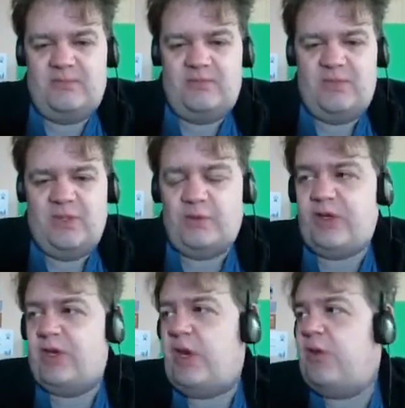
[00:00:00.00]
you
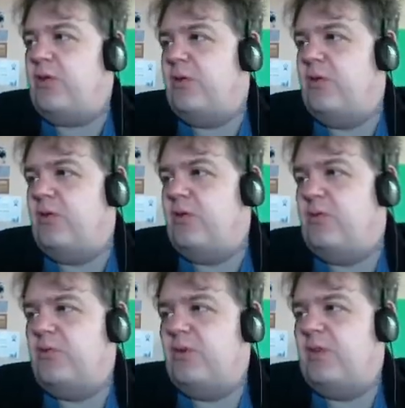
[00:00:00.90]
wouldn't know who
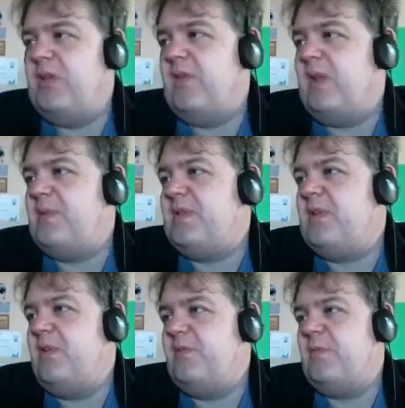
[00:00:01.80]
the developers
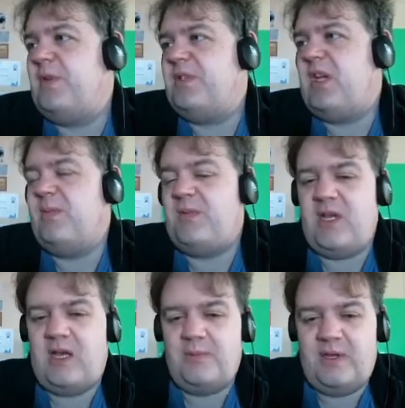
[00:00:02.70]
of most games
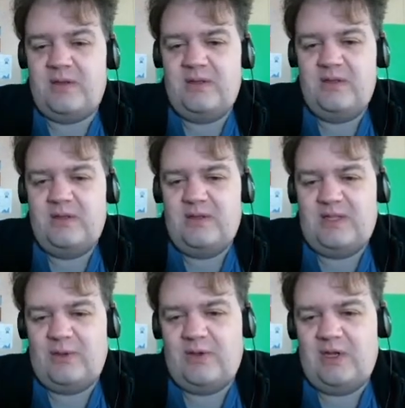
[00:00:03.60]
are, but
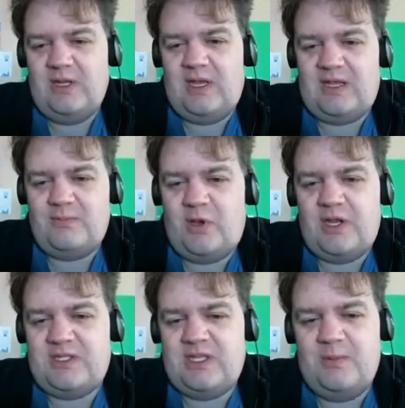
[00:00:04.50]
they were kind of like
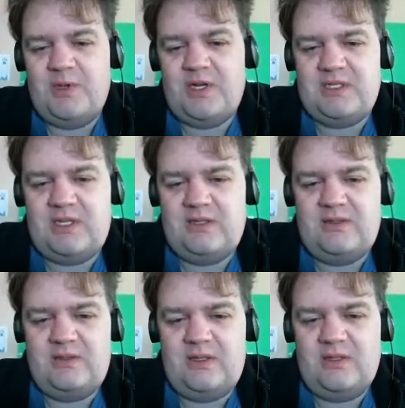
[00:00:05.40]
minor celebrities in
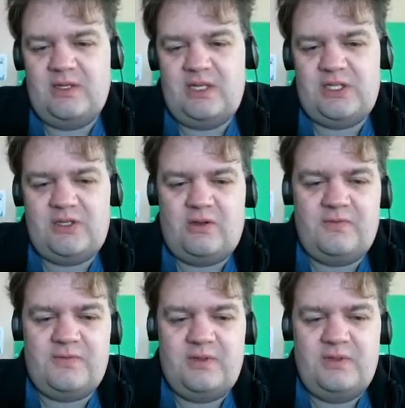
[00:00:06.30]
the niche
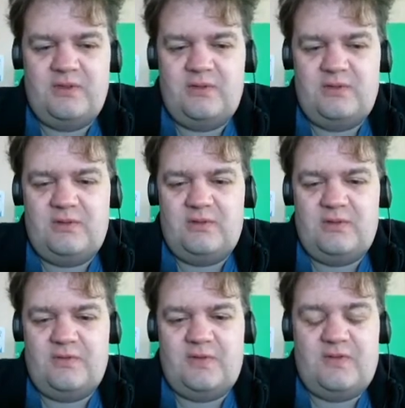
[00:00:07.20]
of
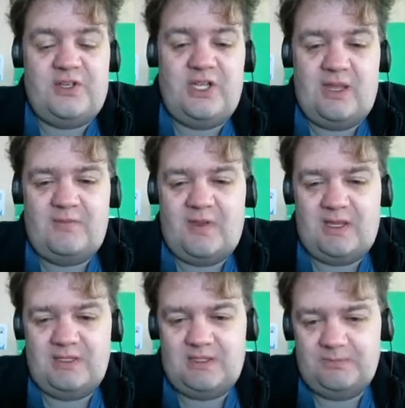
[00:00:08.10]
adventure game
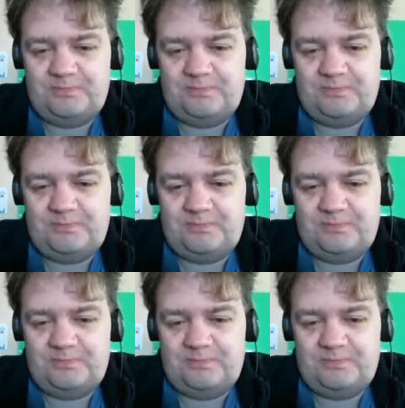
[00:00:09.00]
fans.